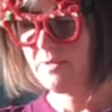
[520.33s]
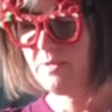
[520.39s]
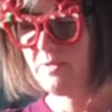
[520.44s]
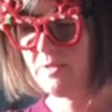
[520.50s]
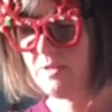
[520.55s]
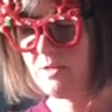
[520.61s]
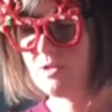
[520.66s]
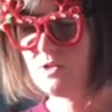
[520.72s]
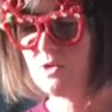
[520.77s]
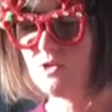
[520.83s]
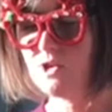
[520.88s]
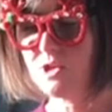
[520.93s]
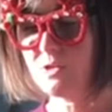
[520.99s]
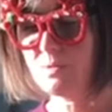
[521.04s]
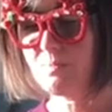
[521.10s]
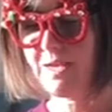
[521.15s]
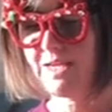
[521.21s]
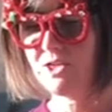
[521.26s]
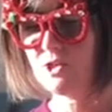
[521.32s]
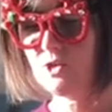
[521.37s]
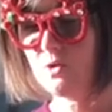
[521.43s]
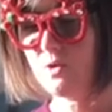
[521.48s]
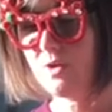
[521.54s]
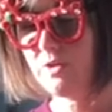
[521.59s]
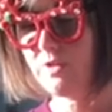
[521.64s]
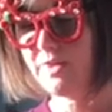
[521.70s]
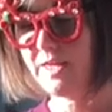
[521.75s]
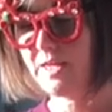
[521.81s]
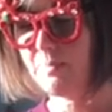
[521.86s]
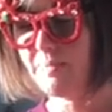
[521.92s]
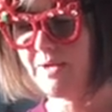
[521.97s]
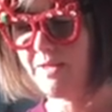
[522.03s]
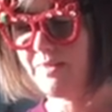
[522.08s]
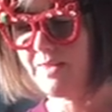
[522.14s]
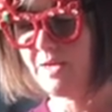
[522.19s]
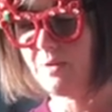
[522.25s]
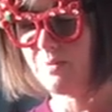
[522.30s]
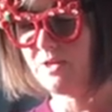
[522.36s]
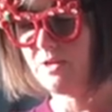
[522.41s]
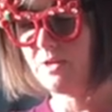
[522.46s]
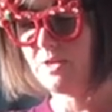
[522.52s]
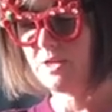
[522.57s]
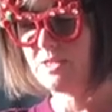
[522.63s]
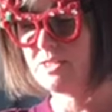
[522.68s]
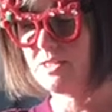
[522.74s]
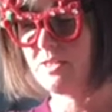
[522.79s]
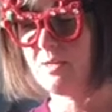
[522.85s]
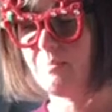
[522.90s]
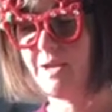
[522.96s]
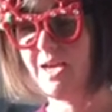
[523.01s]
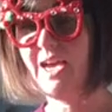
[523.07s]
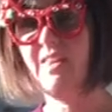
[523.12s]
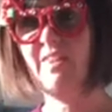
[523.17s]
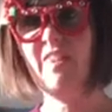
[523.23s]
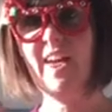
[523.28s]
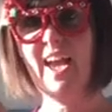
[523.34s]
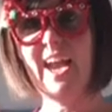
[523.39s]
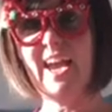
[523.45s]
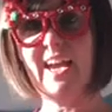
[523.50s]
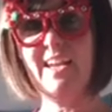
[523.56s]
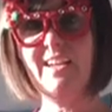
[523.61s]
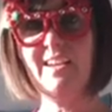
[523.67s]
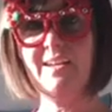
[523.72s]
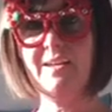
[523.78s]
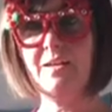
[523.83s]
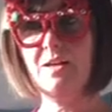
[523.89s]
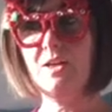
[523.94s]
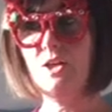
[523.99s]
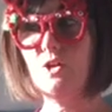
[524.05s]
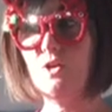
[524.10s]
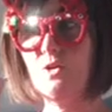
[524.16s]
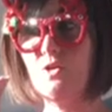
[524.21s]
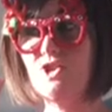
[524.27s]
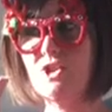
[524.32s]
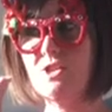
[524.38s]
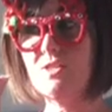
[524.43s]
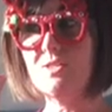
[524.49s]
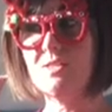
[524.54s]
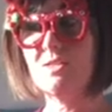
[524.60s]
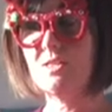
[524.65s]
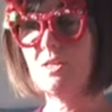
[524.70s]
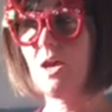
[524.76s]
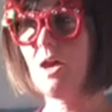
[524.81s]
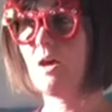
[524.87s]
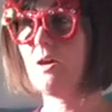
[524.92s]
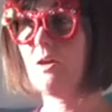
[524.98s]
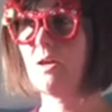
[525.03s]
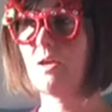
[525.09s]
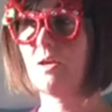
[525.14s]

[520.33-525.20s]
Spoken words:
So just make sure you think about that when you're cutting them. And then you just tuck